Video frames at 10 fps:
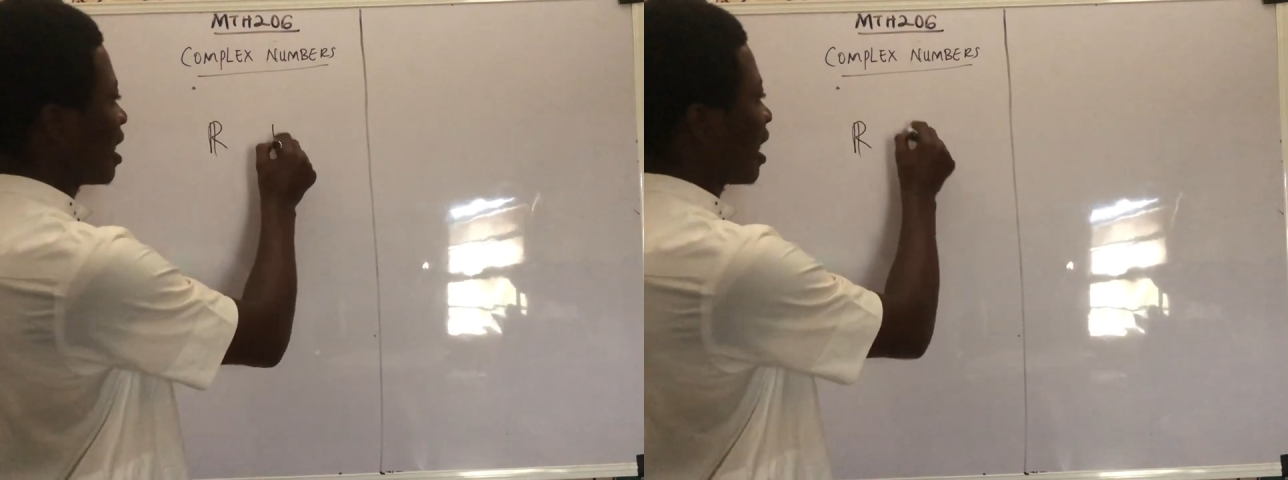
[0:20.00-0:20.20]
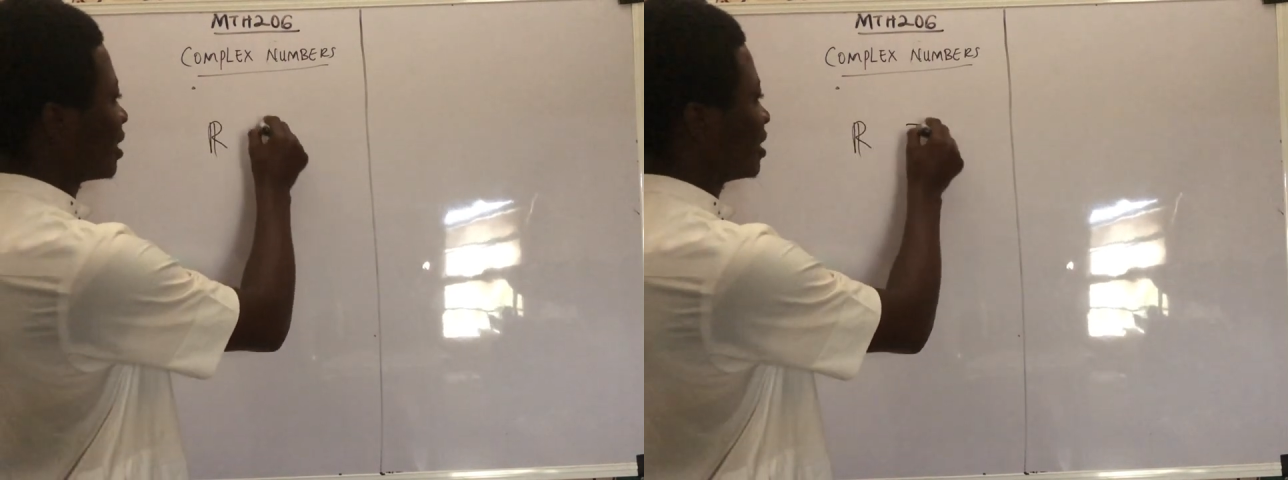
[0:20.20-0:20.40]

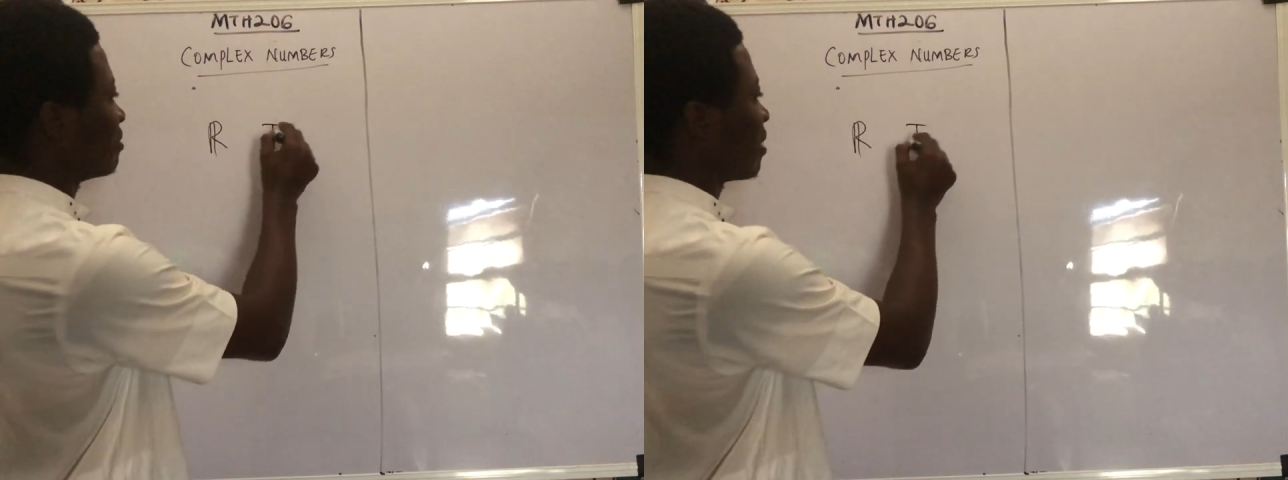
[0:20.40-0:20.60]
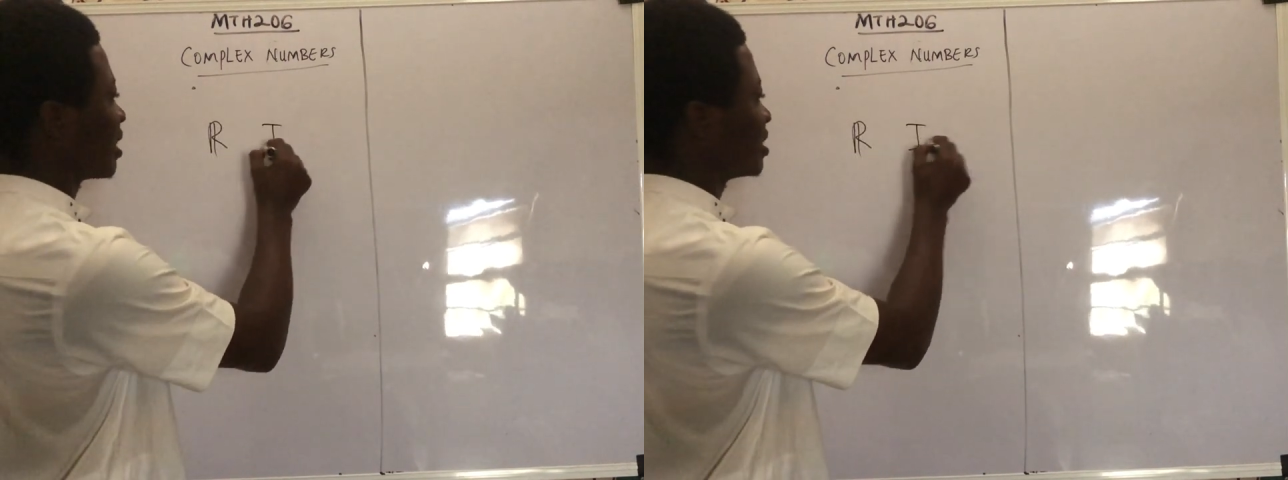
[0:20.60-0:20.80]
and the
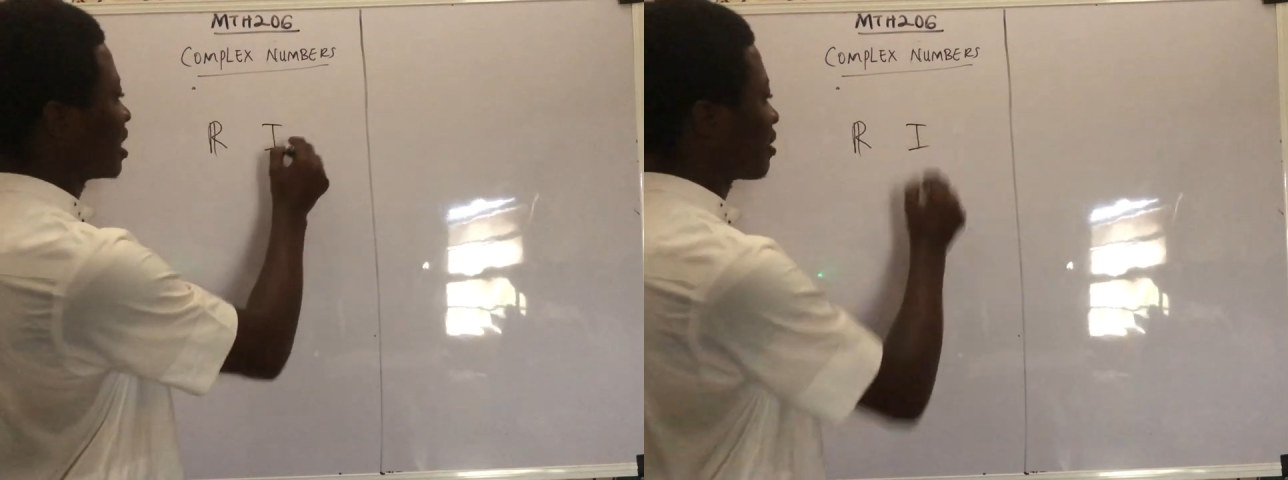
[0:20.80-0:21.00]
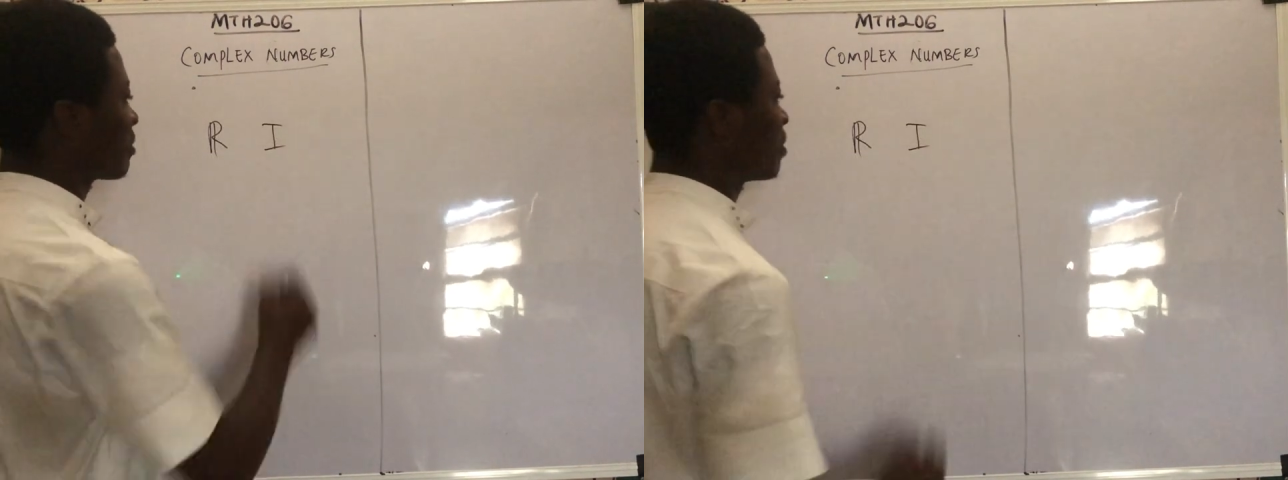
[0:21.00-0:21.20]

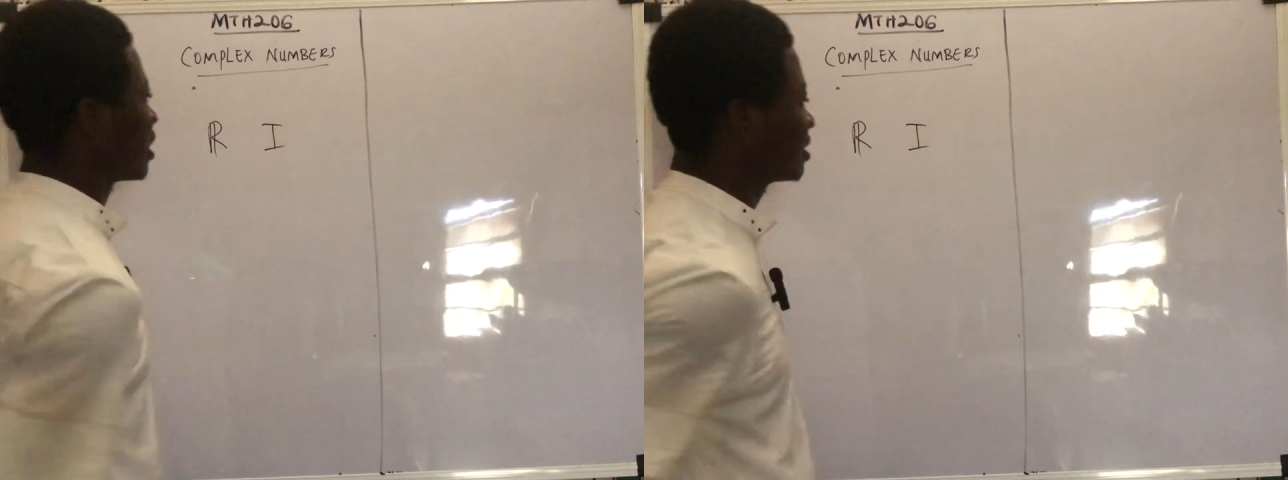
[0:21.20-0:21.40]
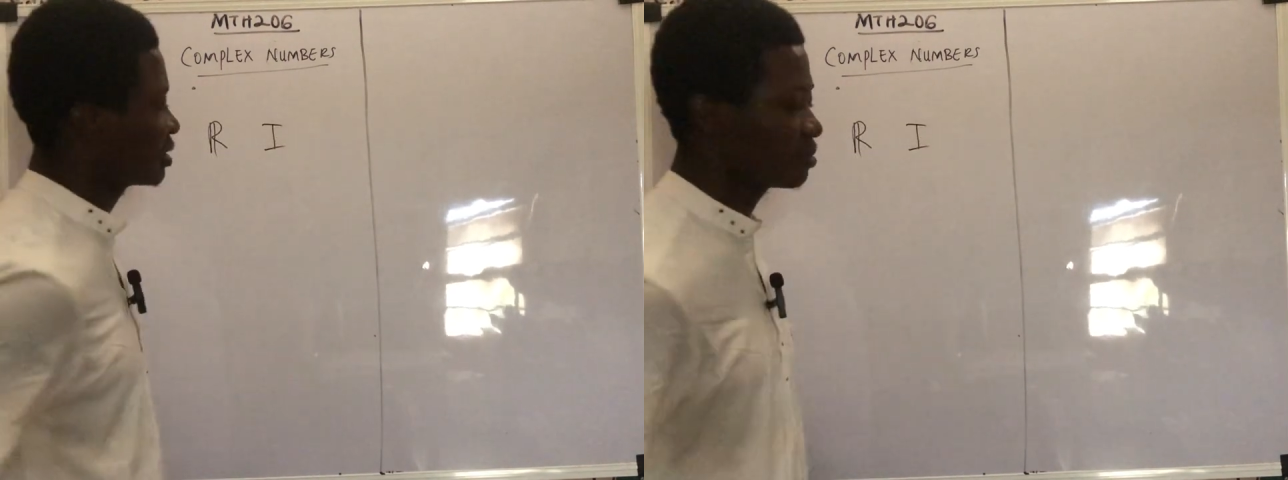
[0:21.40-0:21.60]
imaginary
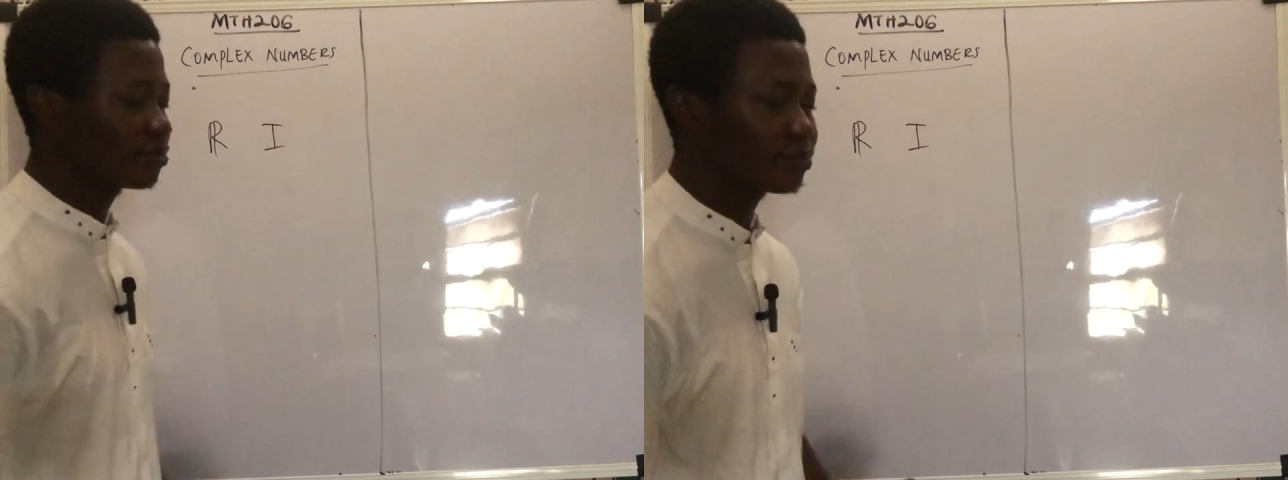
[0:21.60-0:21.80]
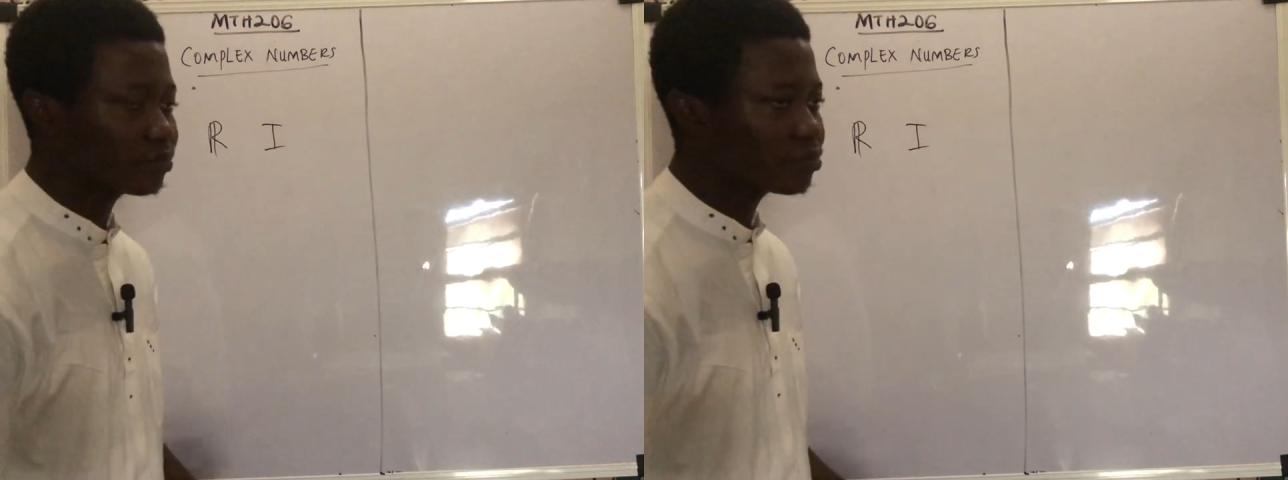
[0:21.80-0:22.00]
part.
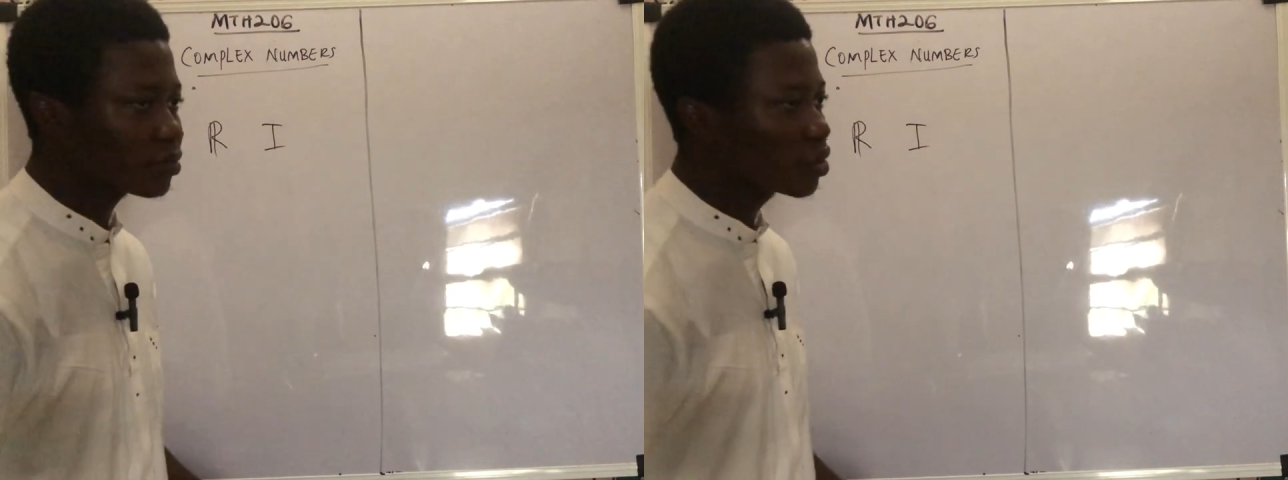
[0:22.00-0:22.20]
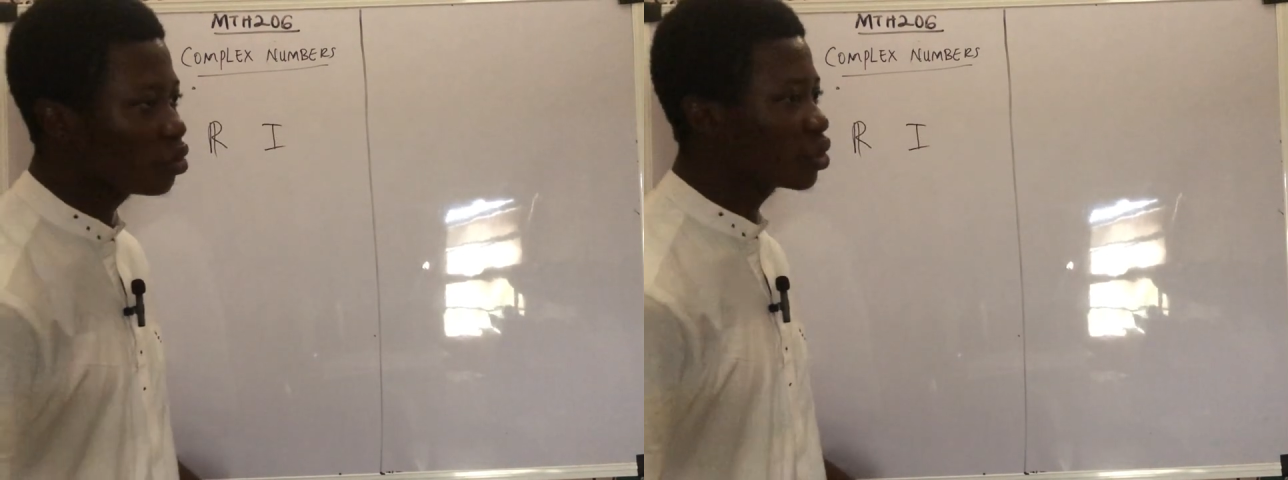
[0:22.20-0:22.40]

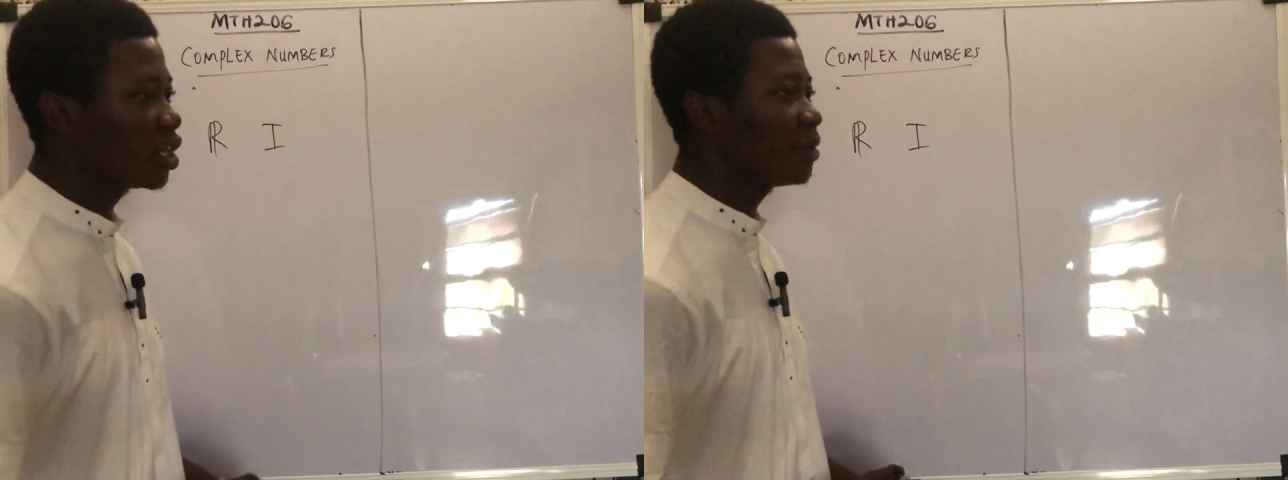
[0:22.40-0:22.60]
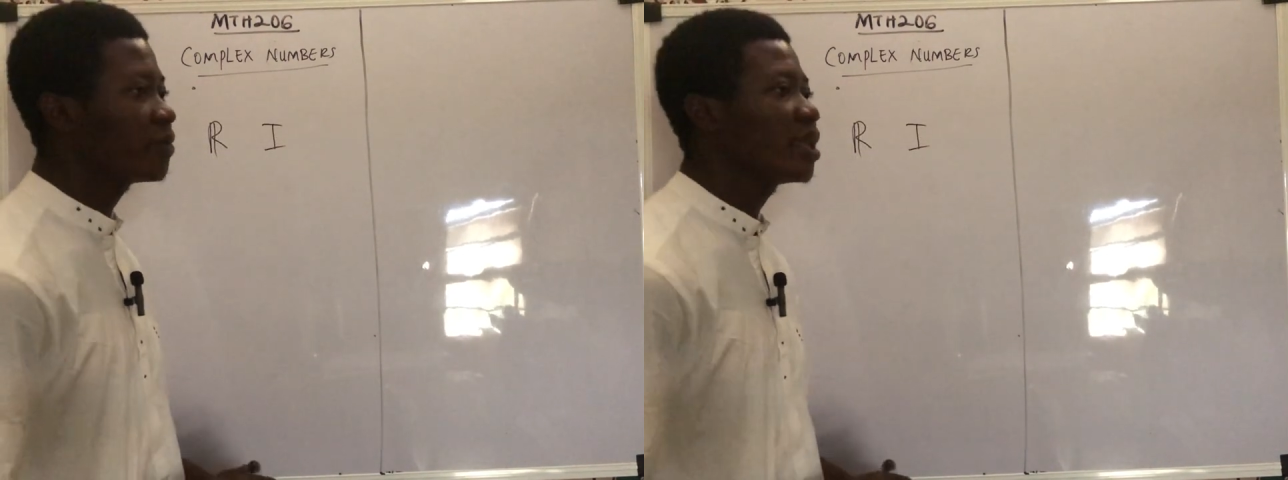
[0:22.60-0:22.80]

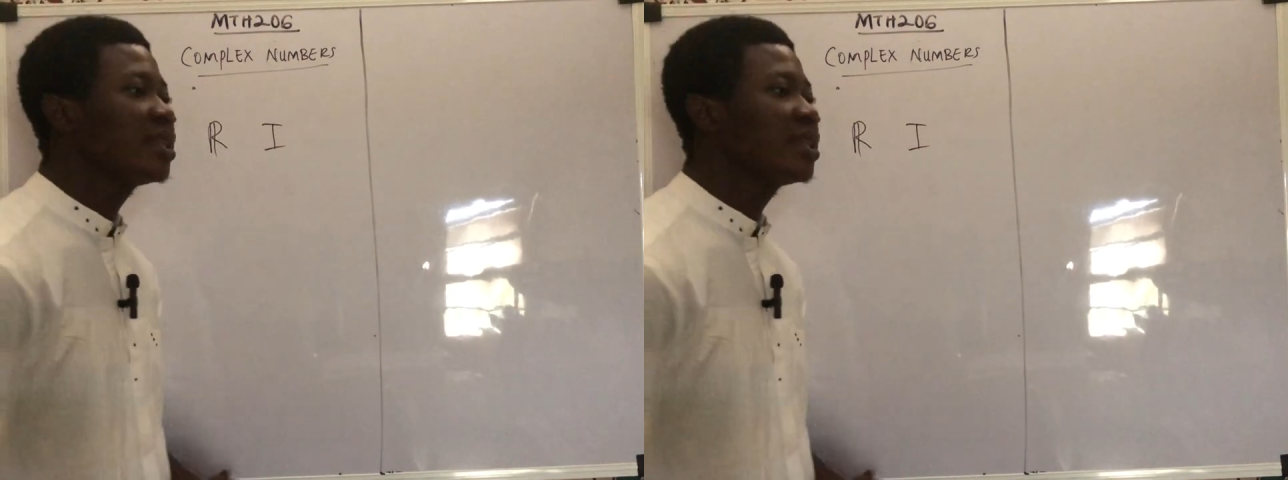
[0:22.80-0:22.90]
Okay?